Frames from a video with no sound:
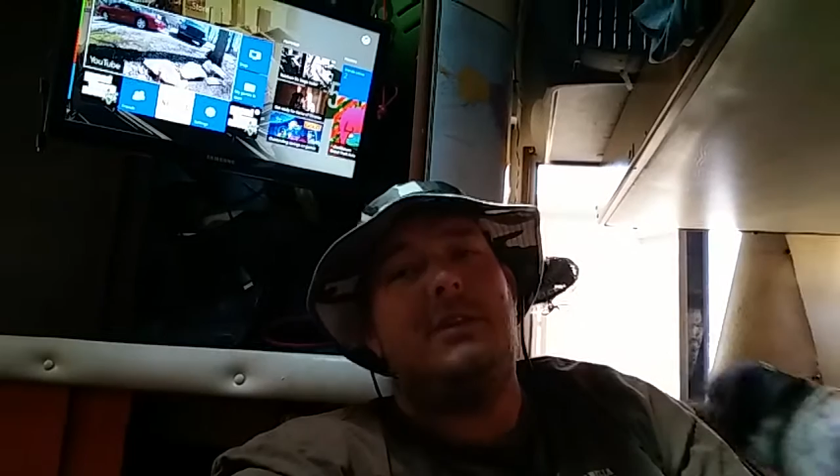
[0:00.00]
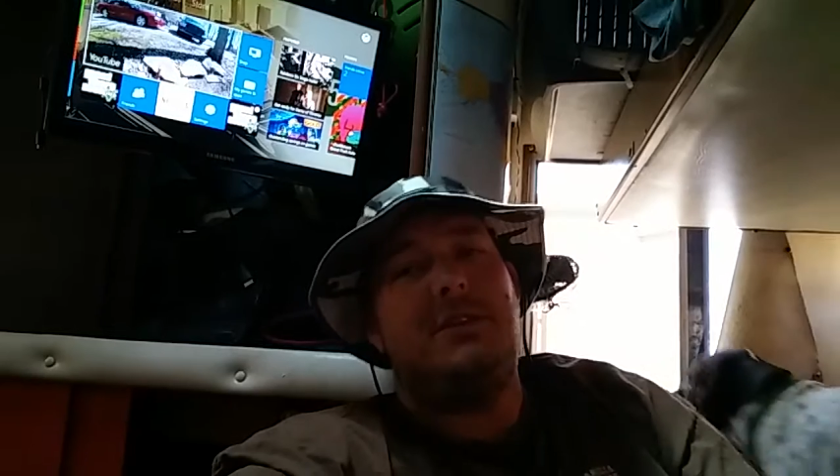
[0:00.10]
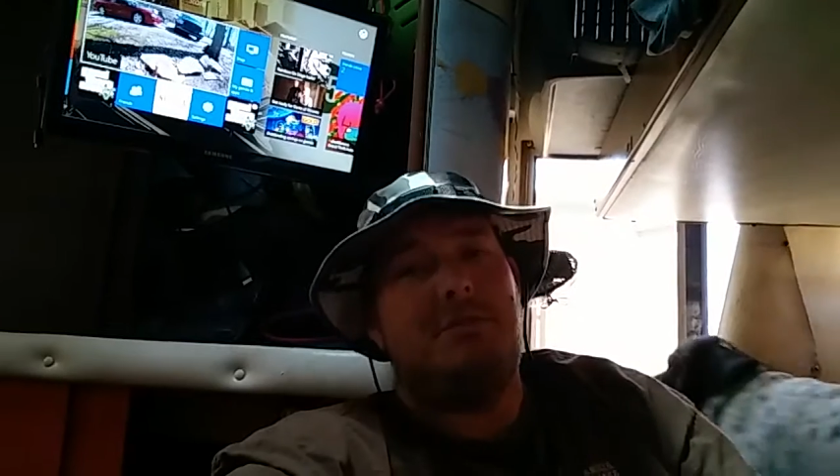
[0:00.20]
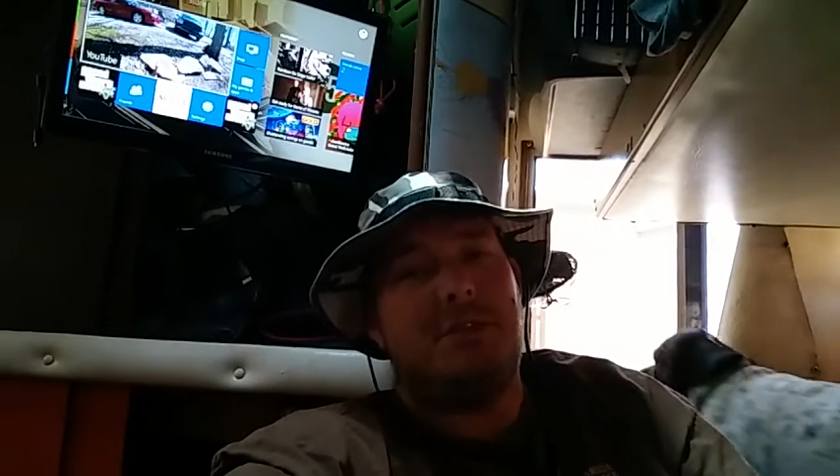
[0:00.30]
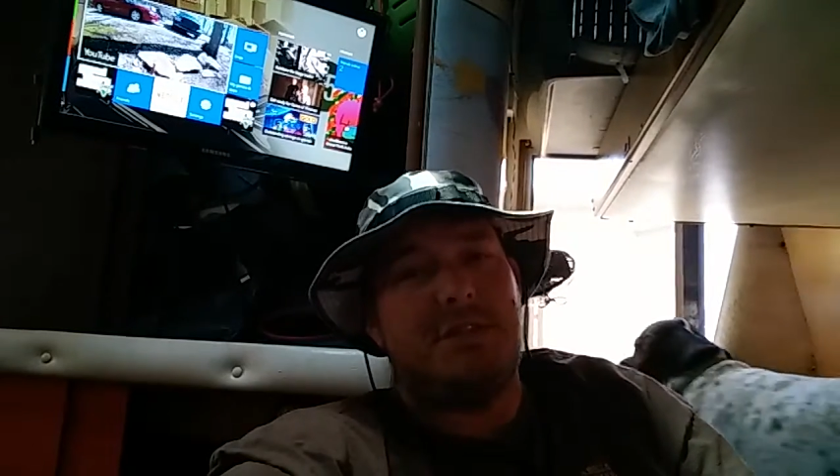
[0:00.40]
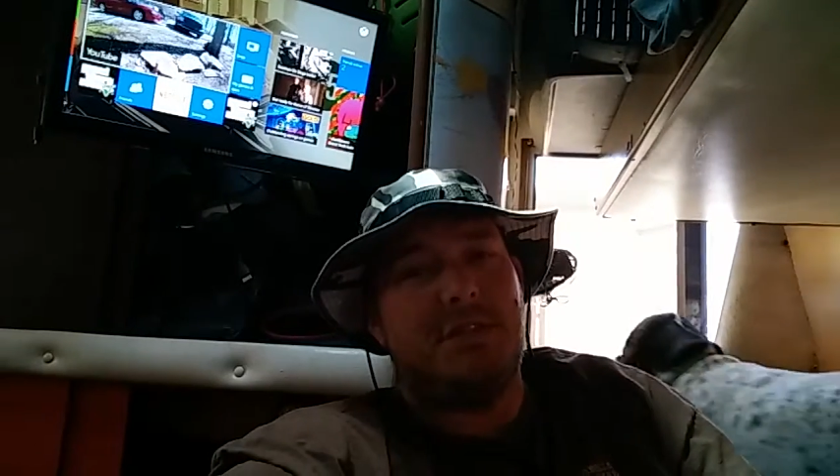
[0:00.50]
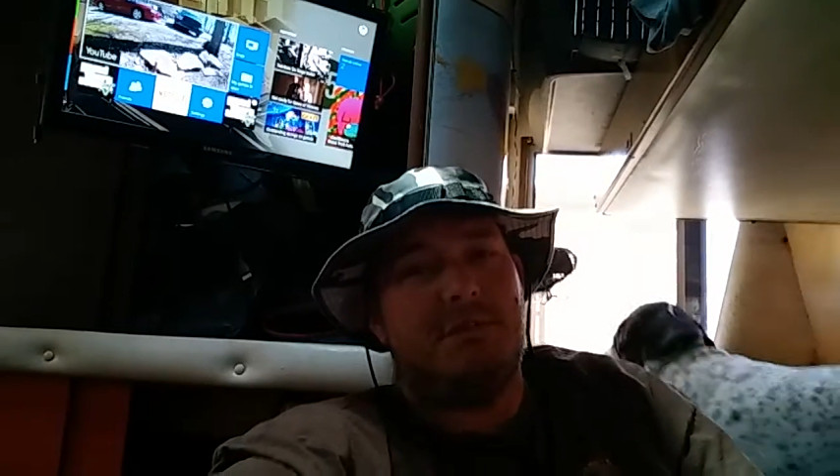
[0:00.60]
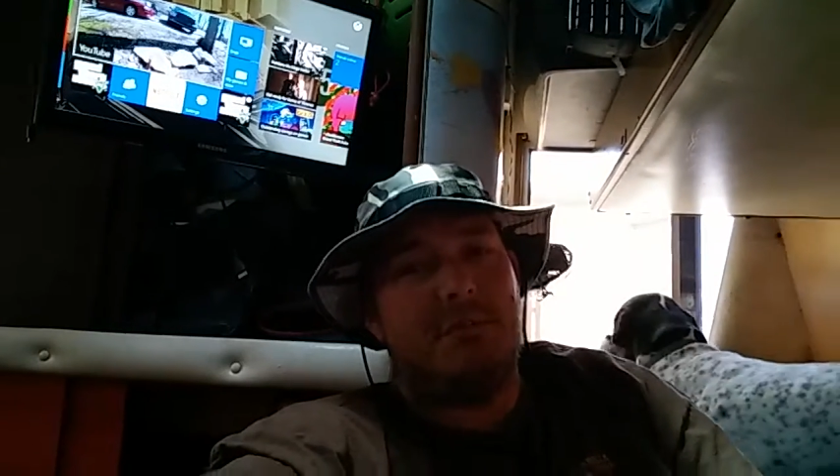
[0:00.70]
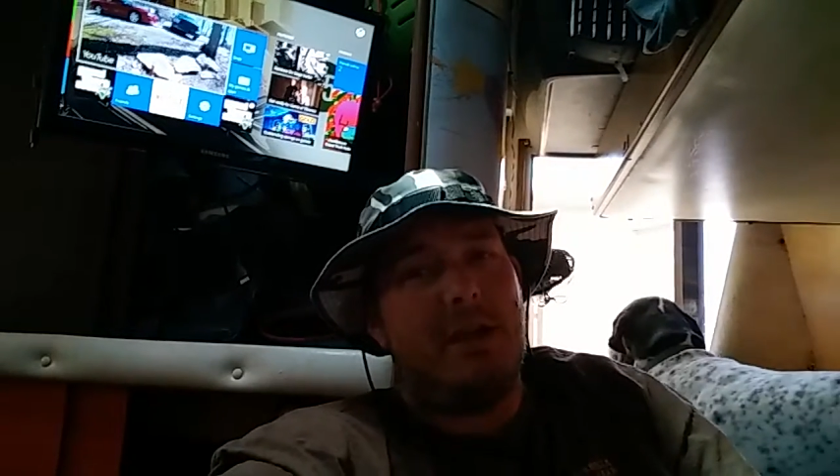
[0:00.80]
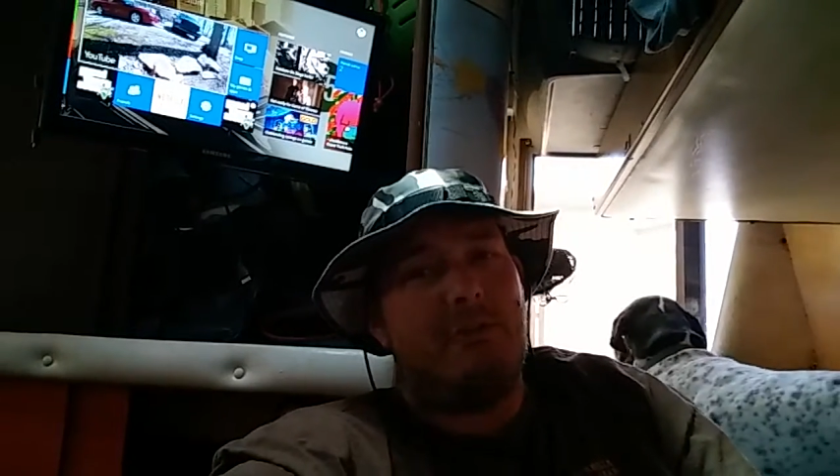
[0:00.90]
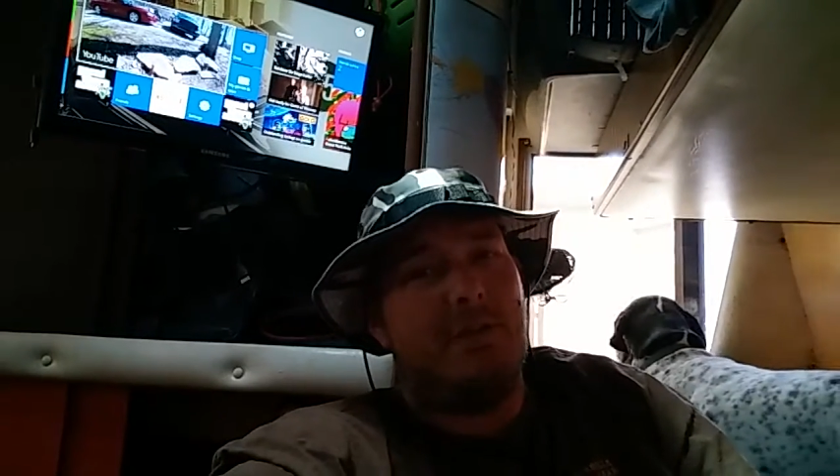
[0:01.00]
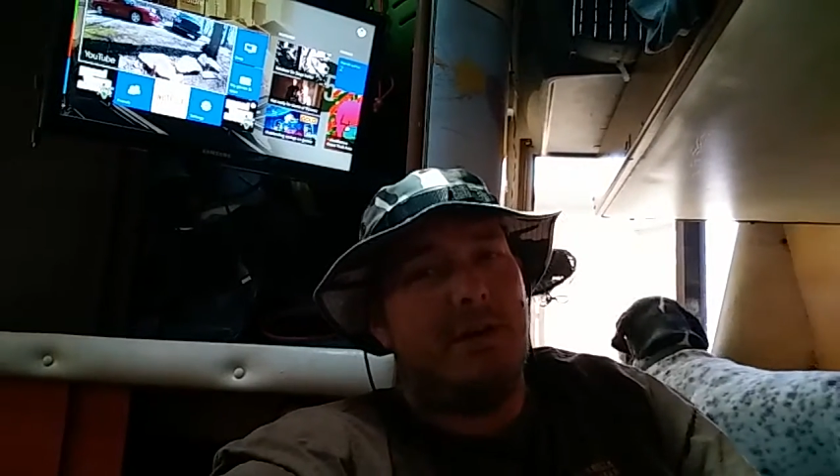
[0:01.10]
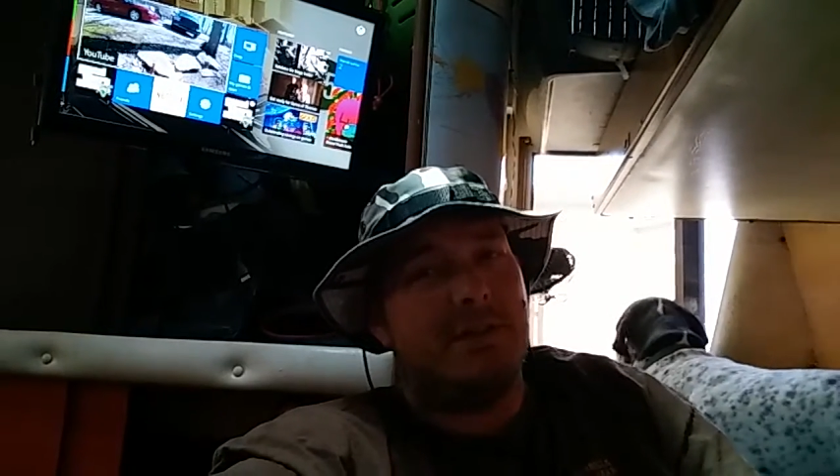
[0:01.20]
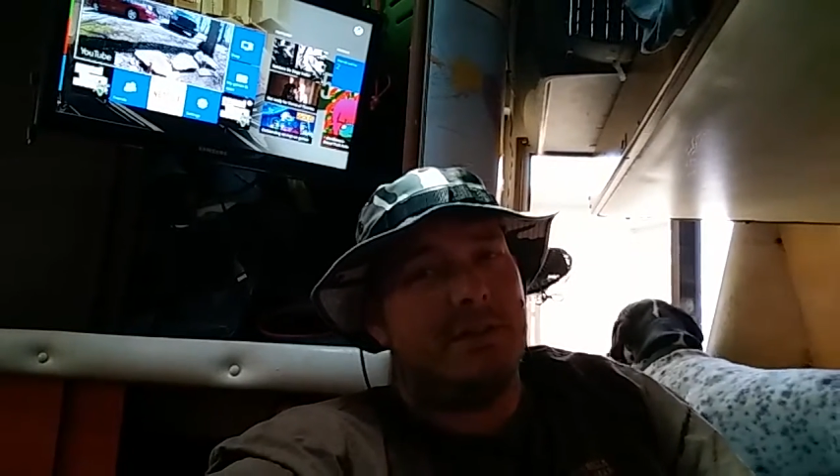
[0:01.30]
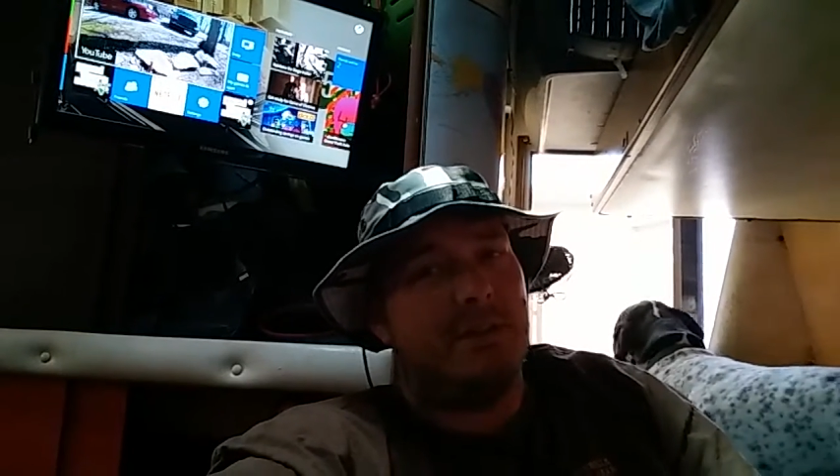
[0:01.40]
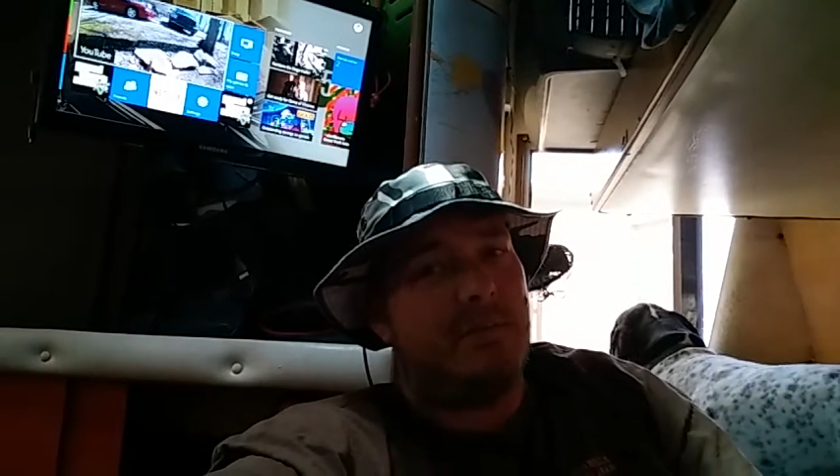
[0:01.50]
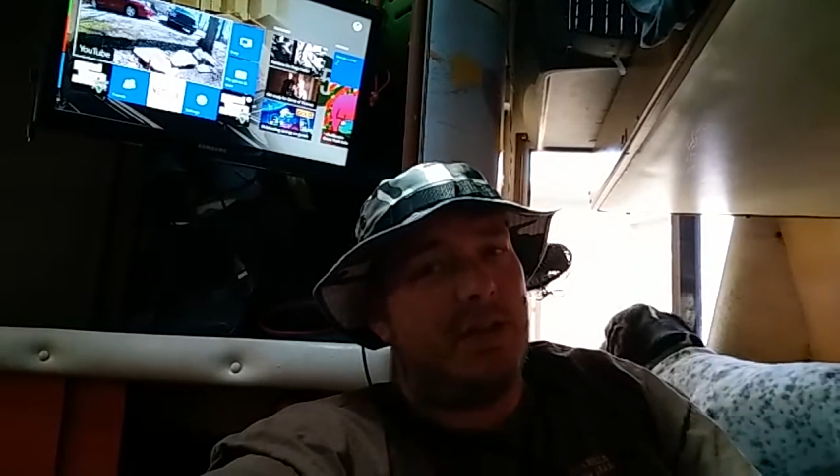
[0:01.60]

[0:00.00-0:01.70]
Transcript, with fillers: twisted the right one or something.